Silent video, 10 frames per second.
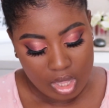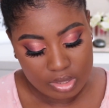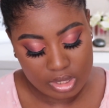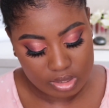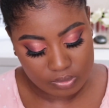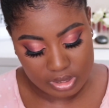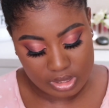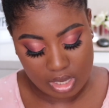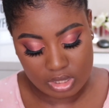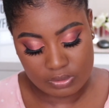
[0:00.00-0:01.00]
This
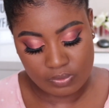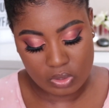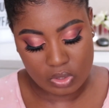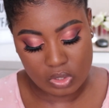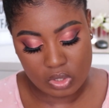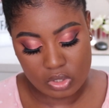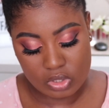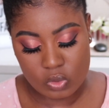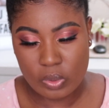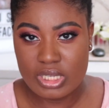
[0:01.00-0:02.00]
retails for
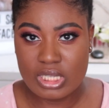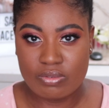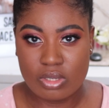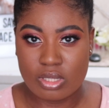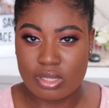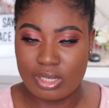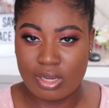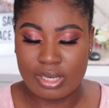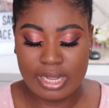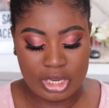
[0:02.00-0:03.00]
$27.99
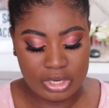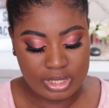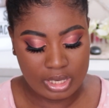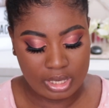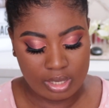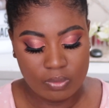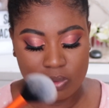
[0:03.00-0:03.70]
AUD.